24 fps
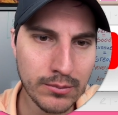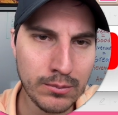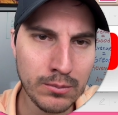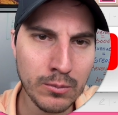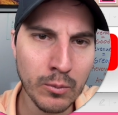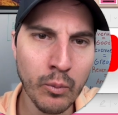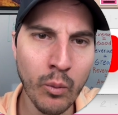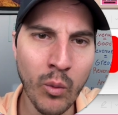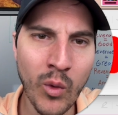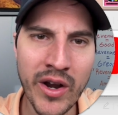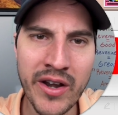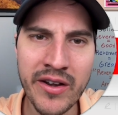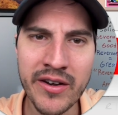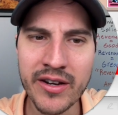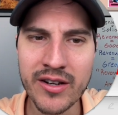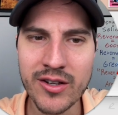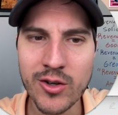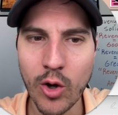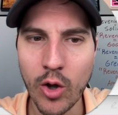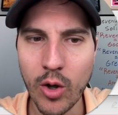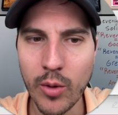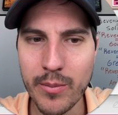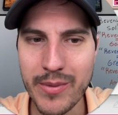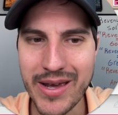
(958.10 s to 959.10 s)
When did
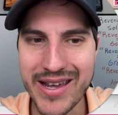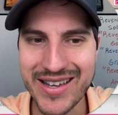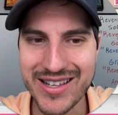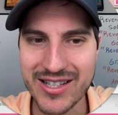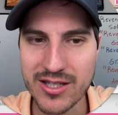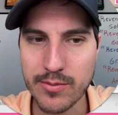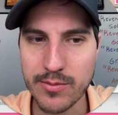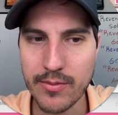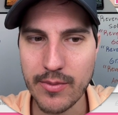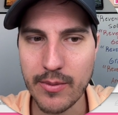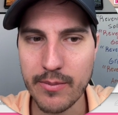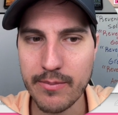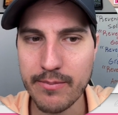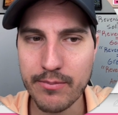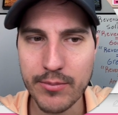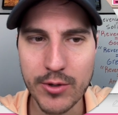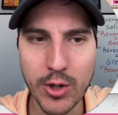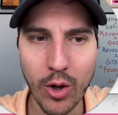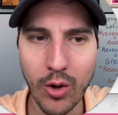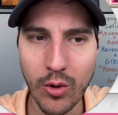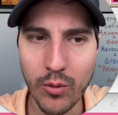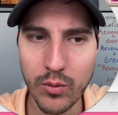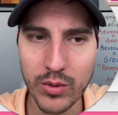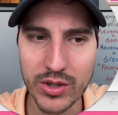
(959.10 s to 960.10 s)
gold make its...
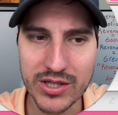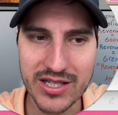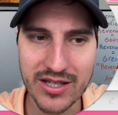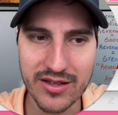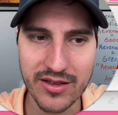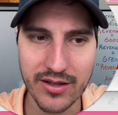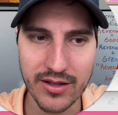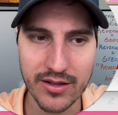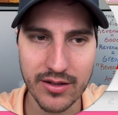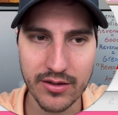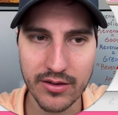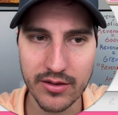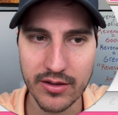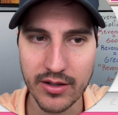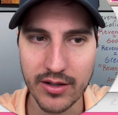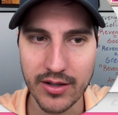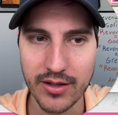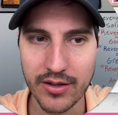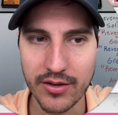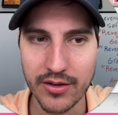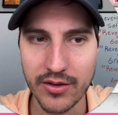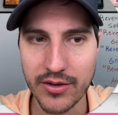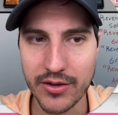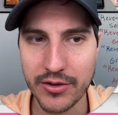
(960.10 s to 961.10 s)
Gold was in
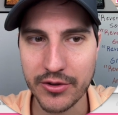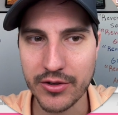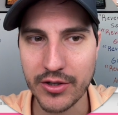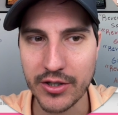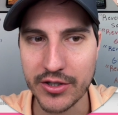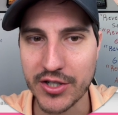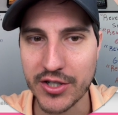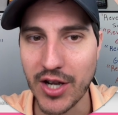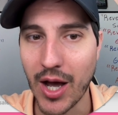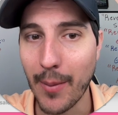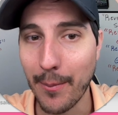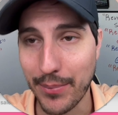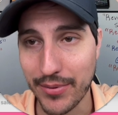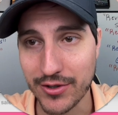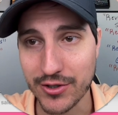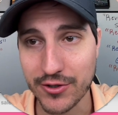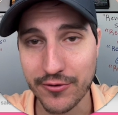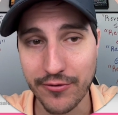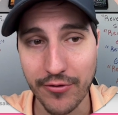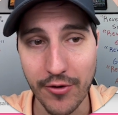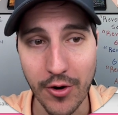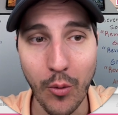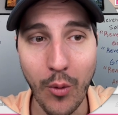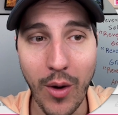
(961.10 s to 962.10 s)
the dumpers
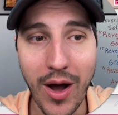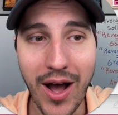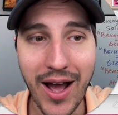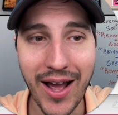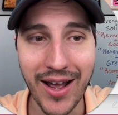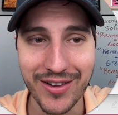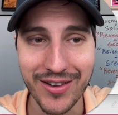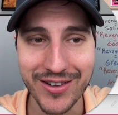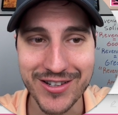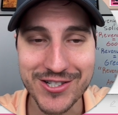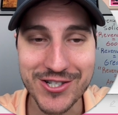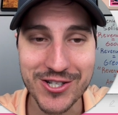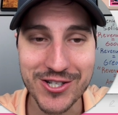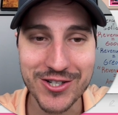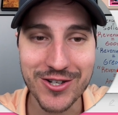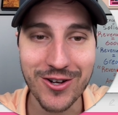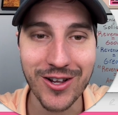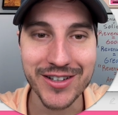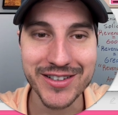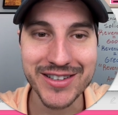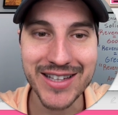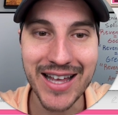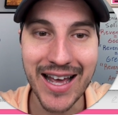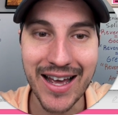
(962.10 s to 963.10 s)
for a while. Let's just call
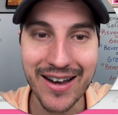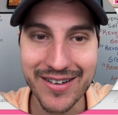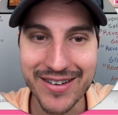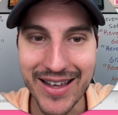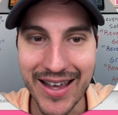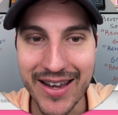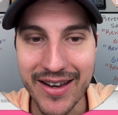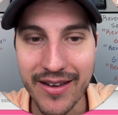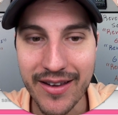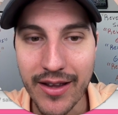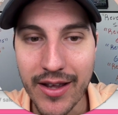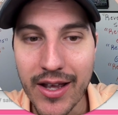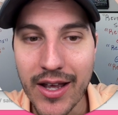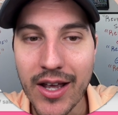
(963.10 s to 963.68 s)
it that, okay?